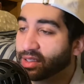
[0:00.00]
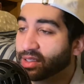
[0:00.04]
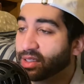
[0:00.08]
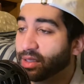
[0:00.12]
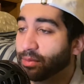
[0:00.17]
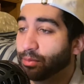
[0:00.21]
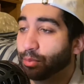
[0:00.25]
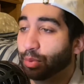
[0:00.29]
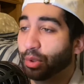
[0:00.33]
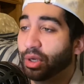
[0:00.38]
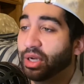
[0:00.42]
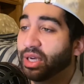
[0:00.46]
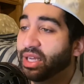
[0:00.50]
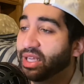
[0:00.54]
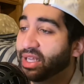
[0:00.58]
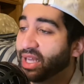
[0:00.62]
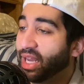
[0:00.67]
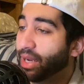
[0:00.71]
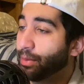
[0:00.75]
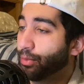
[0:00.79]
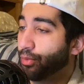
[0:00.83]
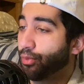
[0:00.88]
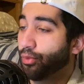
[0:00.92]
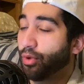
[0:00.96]
and Brady
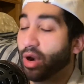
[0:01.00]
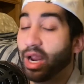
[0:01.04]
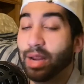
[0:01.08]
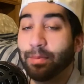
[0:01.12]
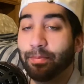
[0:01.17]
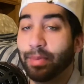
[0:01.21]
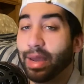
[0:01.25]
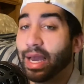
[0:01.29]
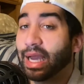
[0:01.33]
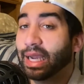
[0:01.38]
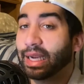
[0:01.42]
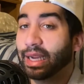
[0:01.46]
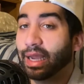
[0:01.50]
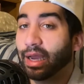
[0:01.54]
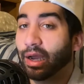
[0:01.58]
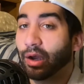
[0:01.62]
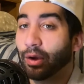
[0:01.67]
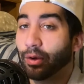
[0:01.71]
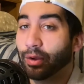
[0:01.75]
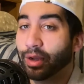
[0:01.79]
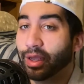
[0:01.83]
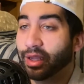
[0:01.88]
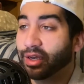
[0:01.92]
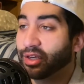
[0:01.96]
came right back out,
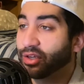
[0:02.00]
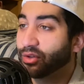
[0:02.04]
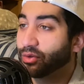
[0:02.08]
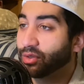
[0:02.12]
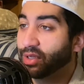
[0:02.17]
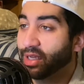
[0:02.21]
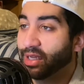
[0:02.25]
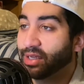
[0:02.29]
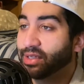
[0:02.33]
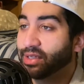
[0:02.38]
and you didn't